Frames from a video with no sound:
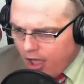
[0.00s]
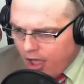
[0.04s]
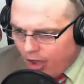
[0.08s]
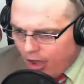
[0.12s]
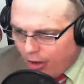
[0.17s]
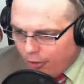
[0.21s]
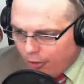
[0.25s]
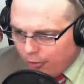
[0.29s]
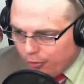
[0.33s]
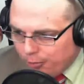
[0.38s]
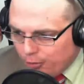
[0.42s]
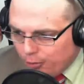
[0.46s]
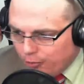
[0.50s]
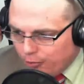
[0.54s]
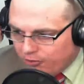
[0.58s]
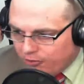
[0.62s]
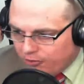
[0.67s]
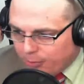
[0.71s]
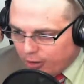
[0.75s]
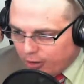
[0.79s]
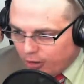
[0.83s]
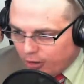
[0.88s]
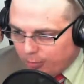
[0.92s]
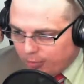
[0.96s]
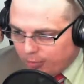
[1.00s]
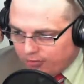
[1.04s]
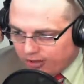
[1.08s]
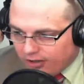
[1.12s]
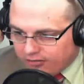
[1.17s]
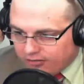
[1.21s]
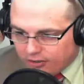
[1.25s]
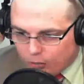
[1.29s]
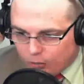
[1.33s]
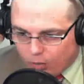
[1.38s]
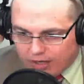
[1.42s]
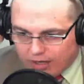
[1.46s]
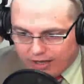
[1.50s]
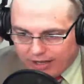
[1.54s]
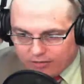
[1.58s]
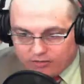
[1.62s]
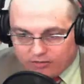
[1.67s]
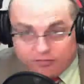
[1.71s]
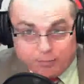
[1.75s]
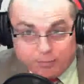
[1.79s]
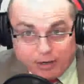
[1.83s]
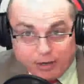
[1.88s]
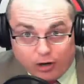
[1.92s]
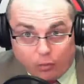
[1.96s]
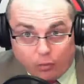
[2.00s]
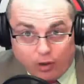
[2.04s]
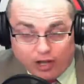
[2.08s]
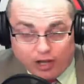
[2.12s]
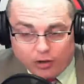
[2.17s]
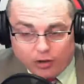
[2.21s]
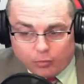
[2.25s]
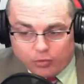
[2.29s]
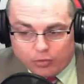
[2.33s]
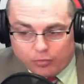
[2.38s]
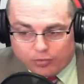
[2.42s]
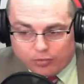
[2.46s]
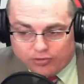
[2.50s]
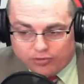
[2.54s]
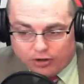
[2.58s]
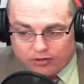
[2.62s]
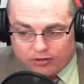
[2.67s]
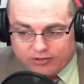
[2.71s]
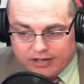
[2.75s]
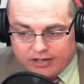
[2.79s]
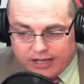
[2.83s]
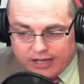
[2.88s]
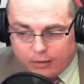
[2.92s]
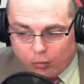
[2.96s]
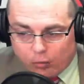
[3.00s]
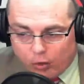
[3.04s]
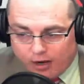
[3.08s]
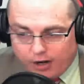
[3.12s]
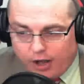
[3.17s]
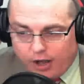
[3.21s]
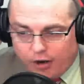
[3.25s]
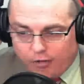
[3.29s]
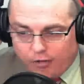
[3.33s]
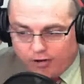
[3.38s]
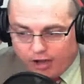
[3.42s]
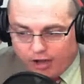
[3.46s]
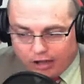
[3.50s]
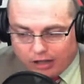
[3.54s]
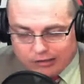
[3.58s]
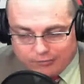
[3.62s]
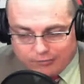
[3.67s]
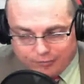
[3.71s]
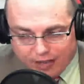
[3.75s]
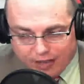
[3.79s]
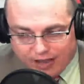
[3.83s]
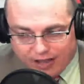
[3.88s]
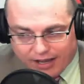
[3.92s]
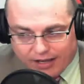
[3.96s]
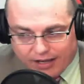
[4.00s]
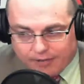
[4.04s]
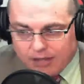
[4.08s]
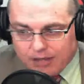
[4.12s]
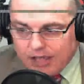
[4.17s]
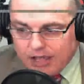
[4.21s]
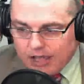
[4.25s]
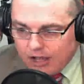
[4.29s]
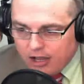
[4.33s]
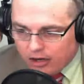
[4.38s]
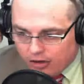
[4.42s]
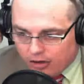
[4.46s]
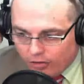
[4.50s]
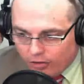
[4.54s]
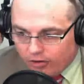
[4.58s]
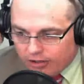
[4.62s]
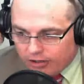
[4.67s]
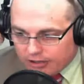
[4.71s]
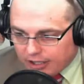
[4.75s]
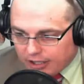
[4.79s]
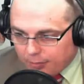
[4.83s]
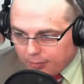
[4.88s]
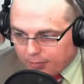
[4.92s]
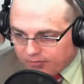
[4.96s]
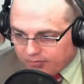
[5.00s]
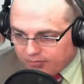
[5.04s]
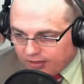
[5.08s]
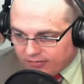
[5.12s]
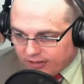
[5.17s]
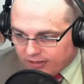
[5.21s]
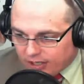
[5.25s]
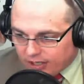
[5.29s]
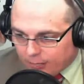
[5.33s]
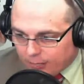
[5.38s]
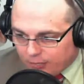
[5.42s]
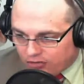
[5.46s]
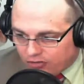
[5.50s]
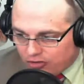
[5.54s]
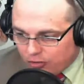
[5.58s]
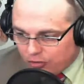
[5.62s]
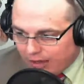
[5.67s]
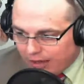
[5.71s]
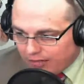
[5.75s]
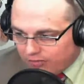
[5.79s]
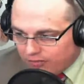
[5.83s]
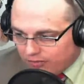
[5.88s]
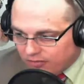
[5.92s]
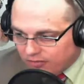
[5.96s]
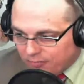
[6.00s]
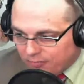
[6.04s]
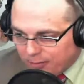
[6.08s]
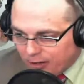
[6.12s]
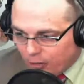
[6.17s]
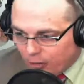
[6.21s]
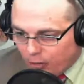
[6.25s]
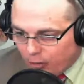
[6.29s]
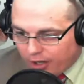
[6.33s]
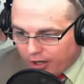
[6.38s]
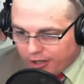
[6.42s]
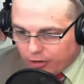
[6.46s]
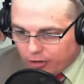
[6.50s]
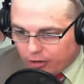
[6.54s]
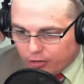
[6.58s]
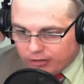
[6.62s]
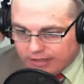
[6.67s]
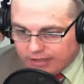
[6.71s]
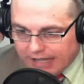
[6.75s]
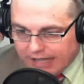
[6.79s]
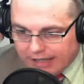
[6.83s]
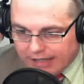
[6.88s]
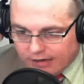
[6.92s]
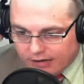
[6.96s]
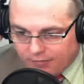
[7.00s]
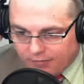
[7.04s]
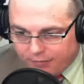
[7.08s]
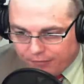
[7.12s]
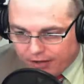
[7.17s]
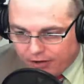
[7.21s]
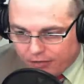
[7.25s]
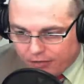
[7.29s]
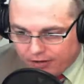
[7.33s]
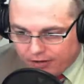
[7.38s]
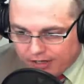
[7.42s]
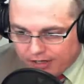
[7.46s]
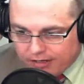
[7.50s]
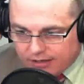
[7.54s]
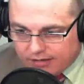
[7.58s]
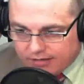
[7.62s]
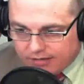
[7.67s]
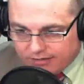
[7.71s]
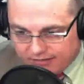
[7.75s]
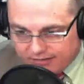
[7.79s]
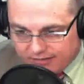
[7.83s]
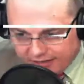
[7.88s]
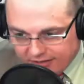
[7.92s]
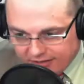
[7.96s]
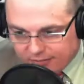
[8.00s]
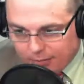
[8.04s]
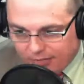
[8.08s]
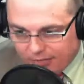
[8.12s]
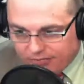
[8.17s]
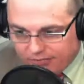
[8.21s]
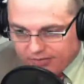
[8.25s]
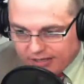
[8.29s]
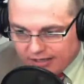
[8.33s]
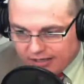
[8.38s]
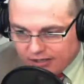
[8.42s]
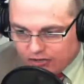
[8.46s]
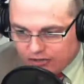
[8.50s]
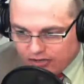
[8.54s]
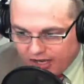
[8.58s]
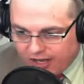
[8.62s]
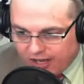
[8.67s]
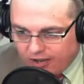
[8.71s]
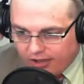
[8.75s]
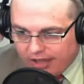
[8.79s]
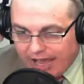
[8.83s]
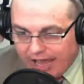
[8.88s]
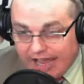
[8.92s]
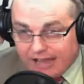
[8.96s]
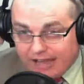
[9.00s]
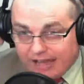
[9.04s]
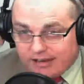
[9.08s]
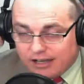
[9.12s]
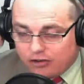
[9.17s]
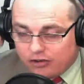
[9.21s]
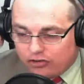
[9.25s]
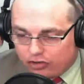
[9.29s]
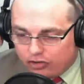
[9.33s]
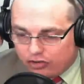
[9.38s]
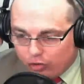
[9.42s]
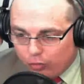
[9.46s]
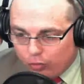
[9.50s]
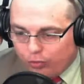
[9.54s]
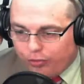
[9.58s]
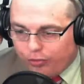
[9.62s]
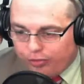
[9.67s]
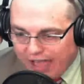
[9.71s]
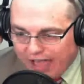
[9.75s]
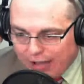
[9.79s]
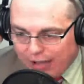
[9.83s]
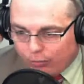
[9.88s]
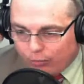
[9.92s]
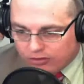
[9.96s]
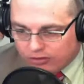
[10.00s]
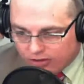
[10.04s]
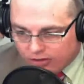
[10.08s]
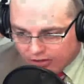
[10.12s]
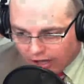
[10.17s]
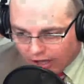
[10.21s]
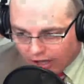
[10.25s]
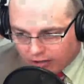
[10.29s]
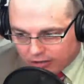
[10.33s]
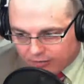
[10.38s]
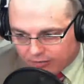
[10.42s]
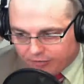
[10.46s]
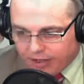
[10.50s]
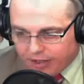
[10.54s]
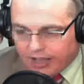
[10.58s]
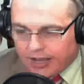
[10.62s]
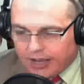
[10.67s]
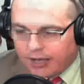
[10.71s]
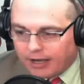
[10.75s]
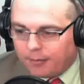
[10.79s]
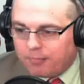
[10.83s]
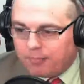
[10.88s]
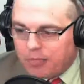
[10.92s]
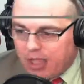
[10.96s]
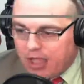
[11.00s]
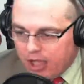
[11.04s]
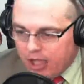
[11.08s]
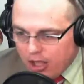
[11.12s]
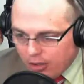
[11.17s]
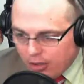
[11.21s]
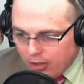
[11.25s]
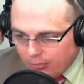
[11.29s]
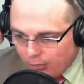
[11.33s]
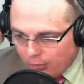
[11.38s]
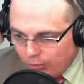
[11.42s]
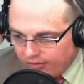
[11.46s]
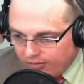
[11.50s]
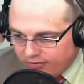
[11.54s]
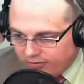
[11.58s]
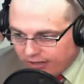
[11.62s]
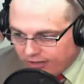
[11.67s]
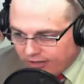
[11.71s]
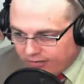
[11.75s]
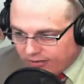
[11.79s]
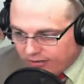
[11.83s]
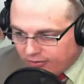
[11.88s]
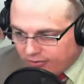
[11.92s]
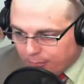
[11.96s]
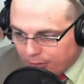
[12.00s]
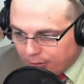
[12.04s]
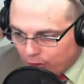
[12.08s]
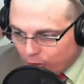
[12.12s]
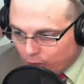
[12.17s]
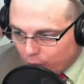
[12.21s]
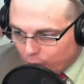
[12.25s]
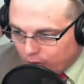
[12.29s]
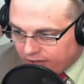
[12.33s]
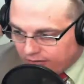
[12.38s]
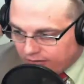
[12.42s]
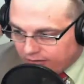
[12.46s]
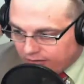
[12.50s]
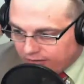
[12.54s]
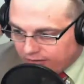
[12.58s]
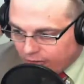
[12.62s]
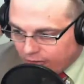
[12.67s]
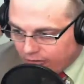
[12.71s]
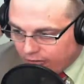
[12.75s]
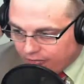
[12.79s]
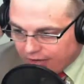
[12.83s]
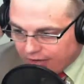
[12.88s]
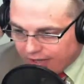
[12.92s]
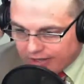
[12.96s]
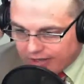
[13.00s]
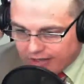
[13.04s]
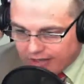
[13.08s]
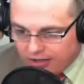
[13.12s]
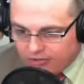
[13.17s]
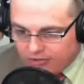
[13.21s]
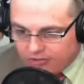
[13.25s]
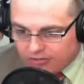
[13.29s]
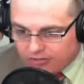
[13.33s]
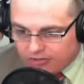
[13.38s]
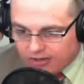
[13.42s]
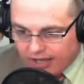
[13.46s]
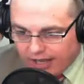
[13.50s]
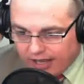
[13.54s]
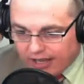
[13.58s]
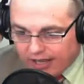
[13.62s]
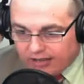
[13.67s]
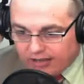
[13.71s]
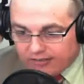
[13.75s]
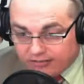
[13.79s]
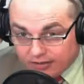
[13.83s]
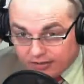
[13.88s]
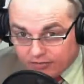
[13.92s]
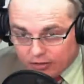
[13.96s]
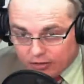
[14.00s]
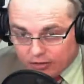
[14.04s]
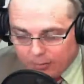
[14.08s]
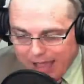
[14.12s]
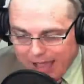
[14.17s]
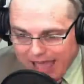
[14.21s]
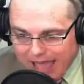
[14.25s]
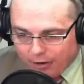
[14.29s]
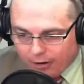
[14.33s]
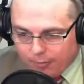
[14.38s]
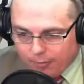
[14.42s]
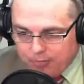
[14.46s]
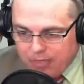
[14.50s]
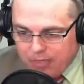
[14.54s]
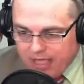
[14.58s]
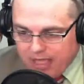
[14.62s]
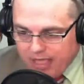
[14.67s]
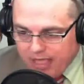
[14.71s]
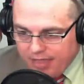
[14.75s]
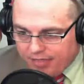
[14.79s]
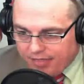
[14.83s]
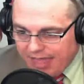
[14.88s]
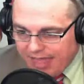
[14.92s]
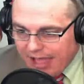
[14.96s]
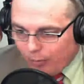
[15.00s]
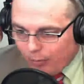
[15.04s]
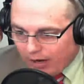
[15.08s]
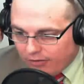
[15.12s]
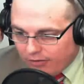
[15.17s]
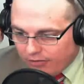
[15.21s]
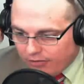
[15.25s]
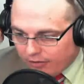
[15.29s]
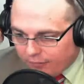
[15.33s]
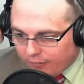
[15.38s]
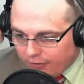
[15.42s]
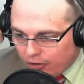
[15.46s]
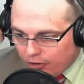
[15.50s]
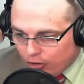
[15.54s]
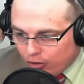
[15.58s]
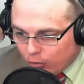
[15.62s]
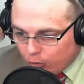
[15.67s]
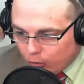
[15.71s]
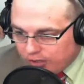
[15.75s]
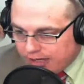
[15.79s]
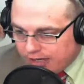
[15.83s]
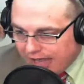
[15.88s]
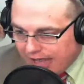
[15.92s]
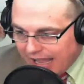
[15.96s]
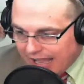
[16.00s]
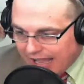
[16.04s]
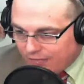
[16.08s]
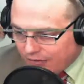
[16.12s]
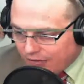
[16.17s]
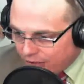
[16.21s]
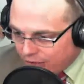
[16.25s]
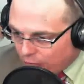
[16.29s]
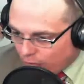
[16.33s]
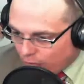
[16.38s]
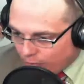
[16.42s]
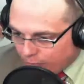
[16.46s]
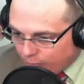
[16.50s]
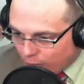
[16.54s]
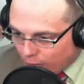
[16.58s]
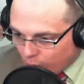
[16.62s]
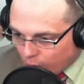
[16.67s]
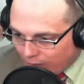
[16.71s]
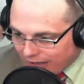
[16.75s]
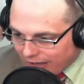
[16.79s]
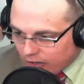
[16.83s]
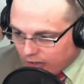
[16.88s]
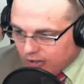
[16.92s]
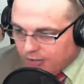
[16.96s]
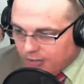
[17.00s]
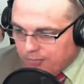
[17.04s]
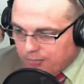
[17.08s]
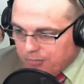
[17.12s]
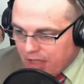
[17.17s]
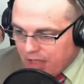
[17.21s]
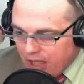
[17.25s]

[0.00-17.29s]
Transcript: Under Moody's bill, possessing 1 ounce of marijuana would result in a $100 fine. Currently, possessing up to 2 ounces of marijuana could land an offender in 6 months in jail and a $2,000 fine. Moody says his bill would consider the violation a civil matter. That way, the offender wouldn't have a criminal record.